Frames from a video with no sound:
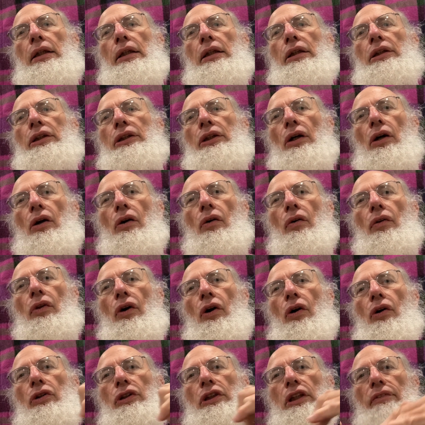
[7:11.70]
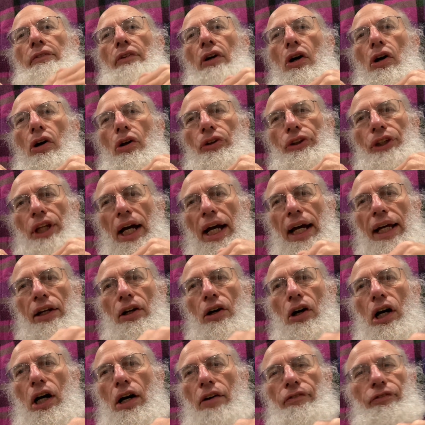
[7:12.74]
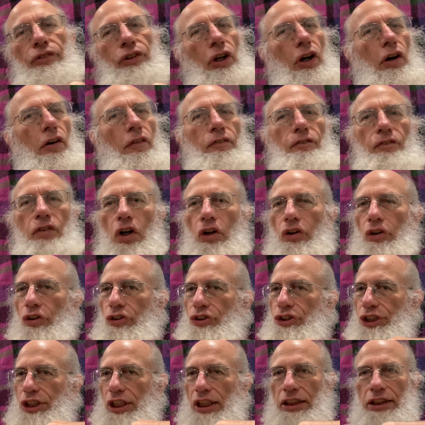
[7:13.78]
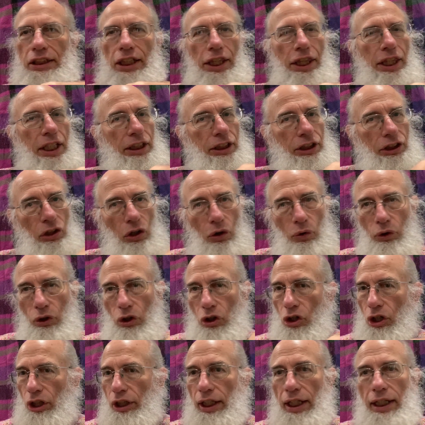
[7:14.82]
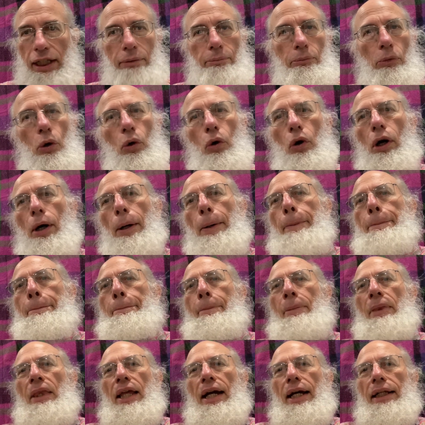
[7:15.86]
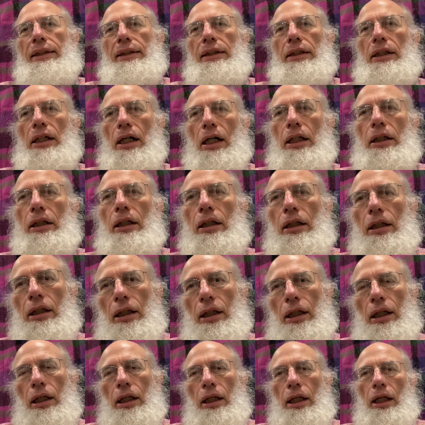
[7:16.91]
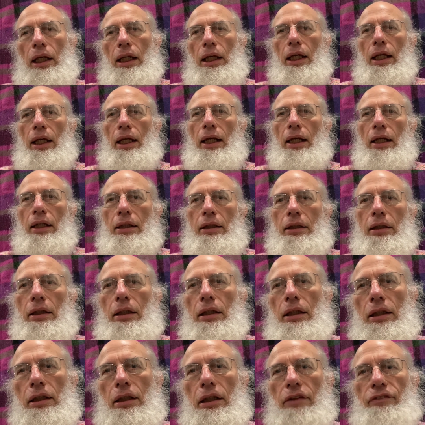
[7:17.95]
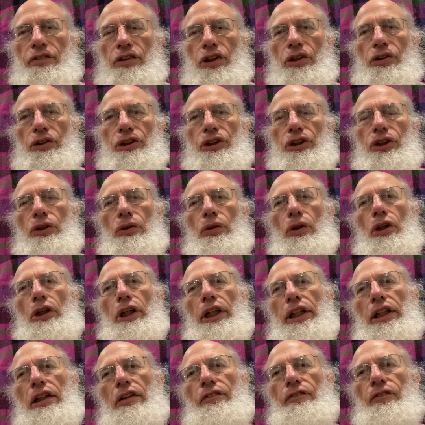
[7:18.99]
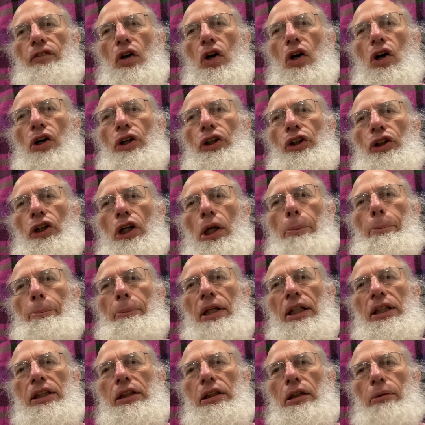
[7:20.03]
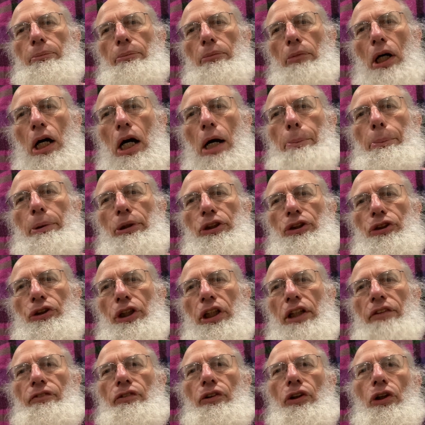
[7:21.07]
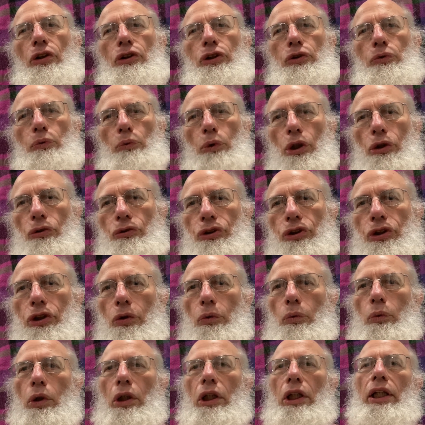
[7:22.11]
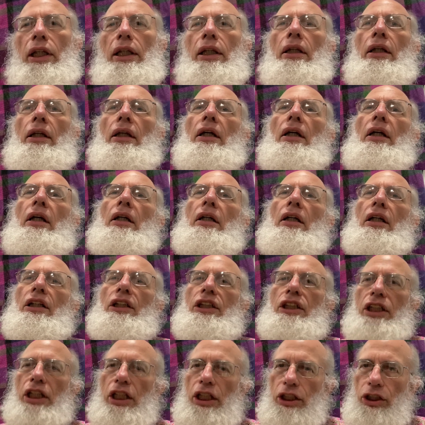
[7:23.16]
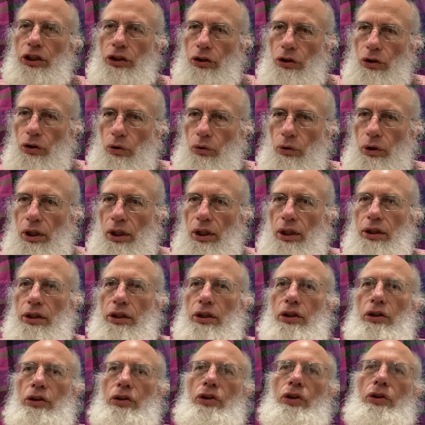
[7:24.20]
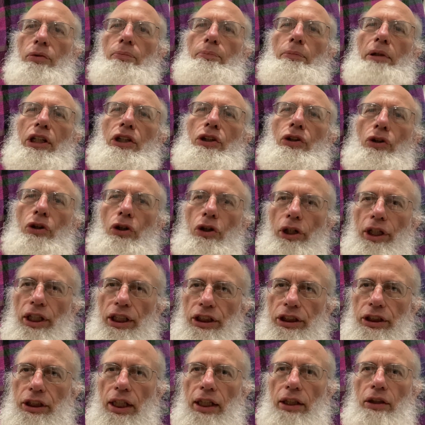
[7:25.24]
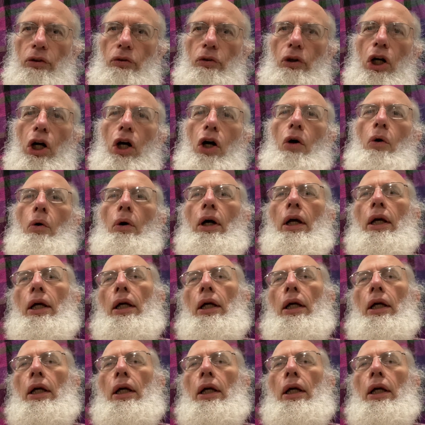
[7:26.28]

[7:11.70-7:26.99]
so those have all died off. No photosynthesis going on anymore. That's done. And if you do it too early in the fall, you're going to miss some opportunity for those roots to really continue to be nourished and grow.